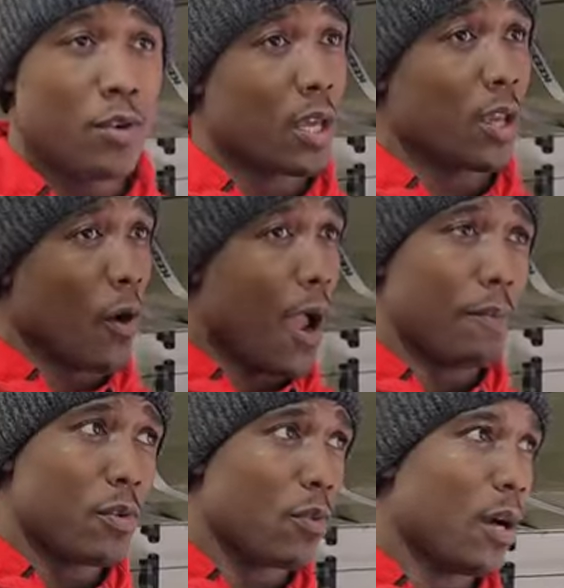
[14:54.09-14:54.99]
can grab
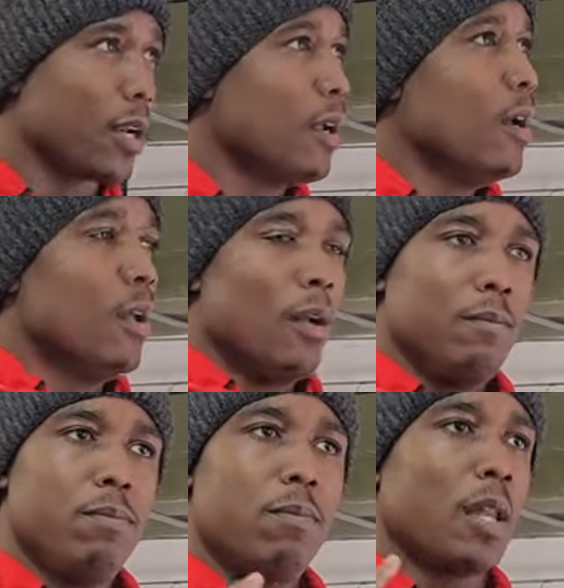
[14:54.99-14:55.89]
you one,
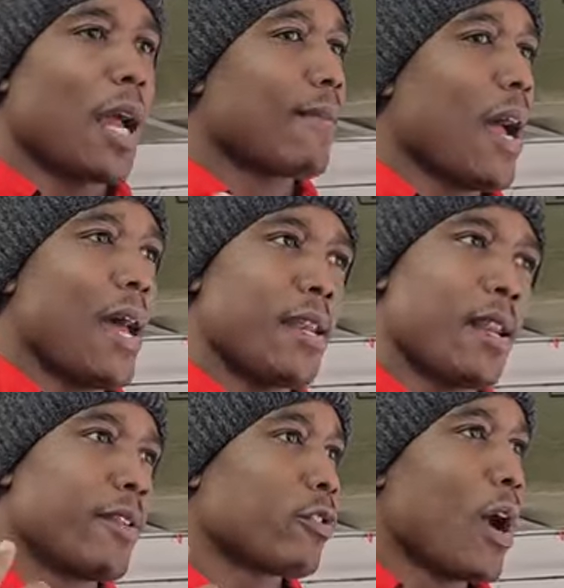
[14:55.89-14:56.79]
look, I've gotten
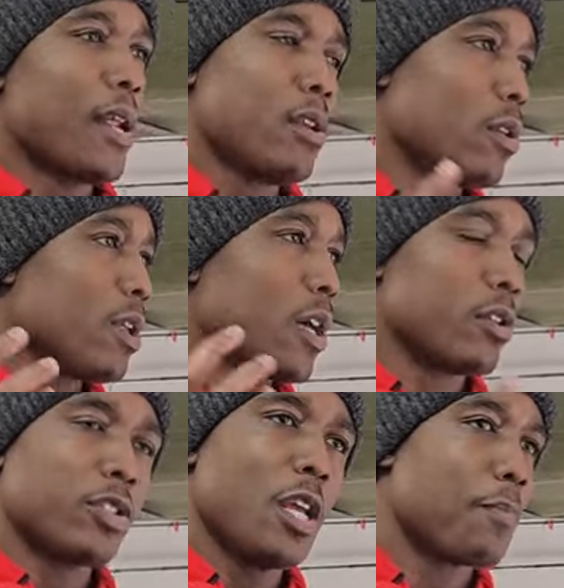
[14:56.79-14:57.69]
and tried, you know, the other
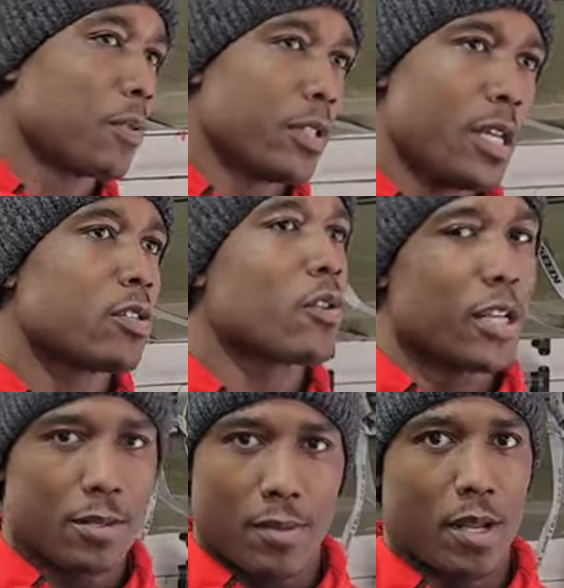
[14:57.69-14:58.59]
cheaper seats,
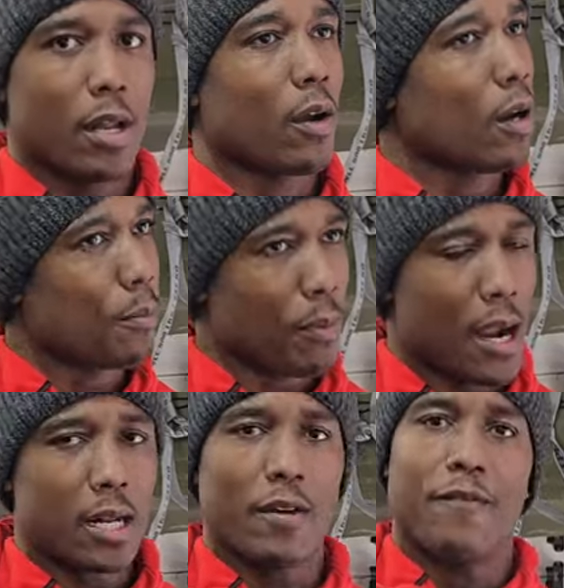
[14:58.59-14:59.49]
trust me, they're gonna
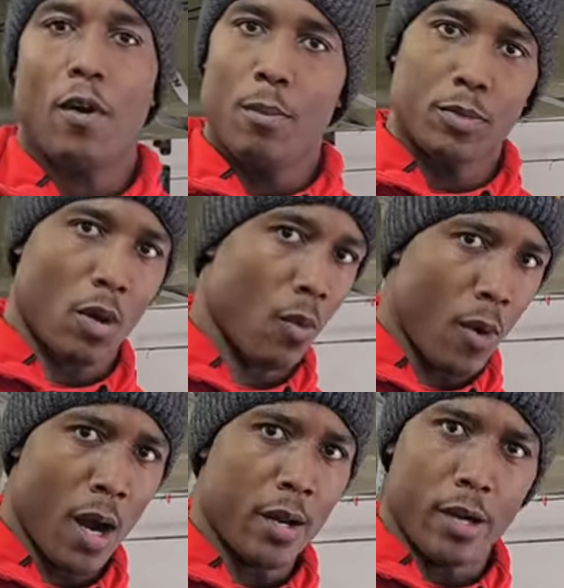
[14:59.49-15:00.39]
break, the foam's gonna wear
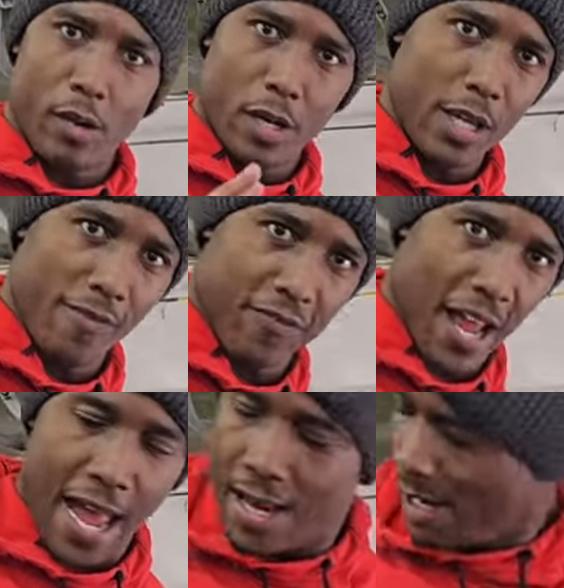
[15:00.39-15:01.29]
out, they're gonna get
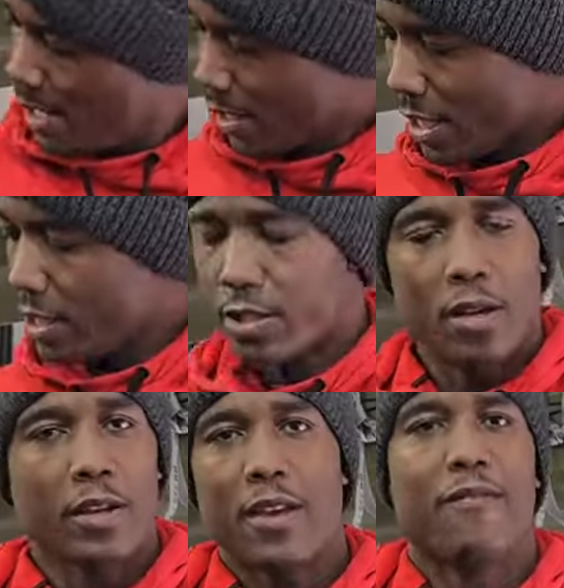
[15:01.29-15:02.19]
flat, these
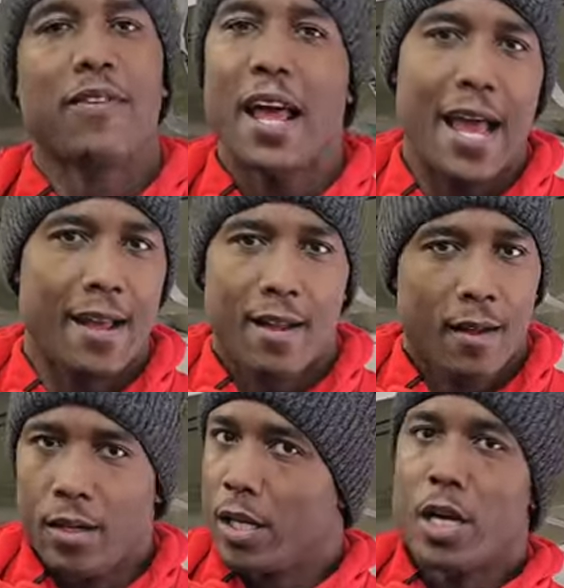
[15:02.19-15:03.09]
don't get flat.
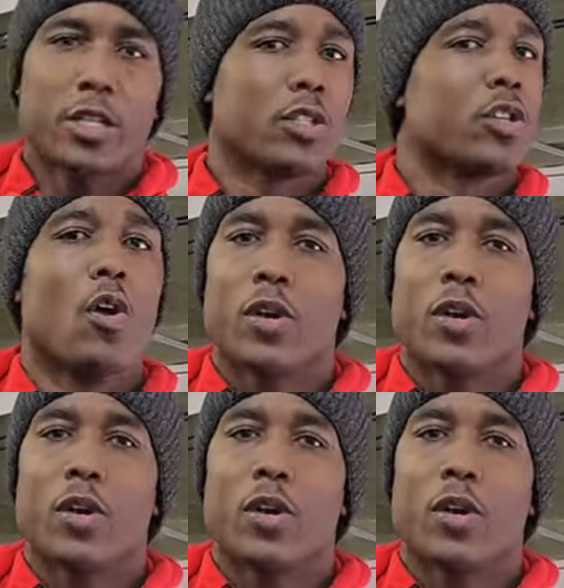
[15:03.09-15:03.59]
The cushions don't